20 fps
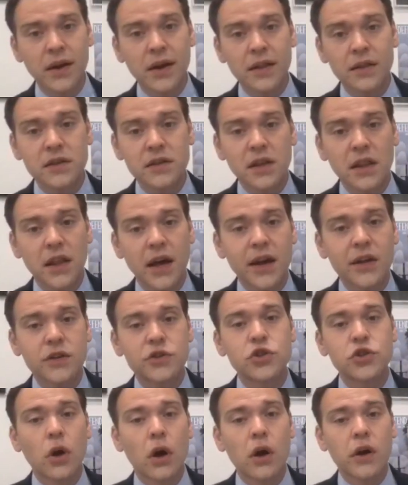There's a lot of
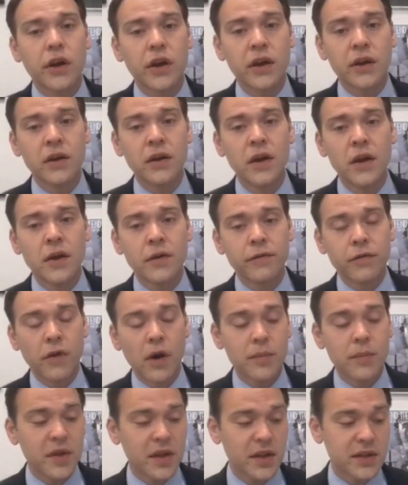jargon
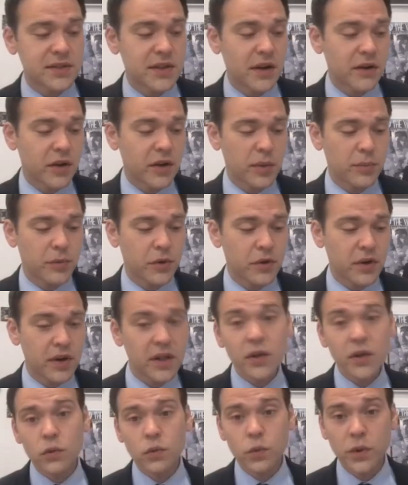from the Intel
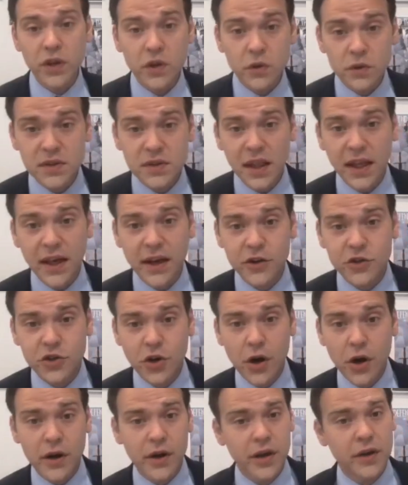community. We use a lot of
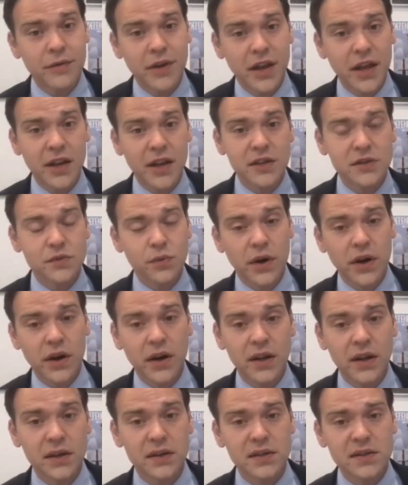jargon. It is what it
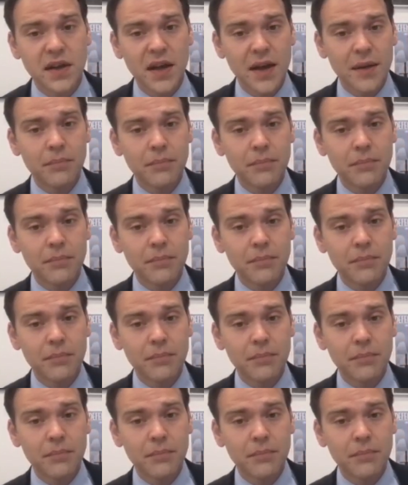is.